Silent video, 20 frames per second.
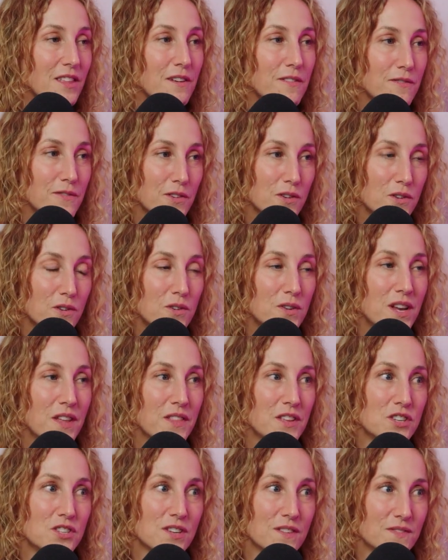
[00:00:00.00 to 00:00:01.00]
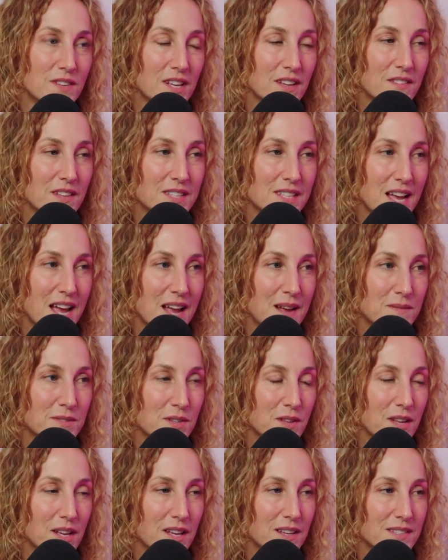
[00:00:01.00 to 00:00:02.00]
the food and the shifting of the time. So
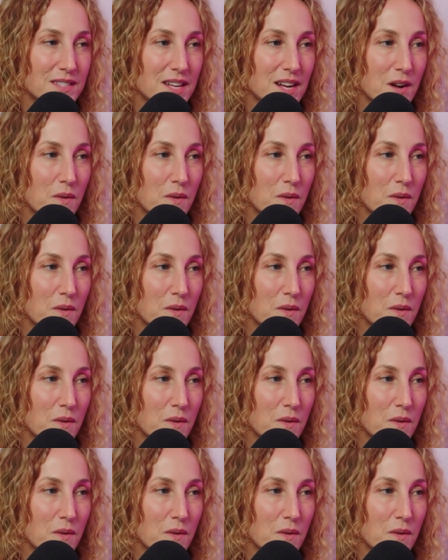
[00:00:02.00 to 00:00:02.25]
like, is there,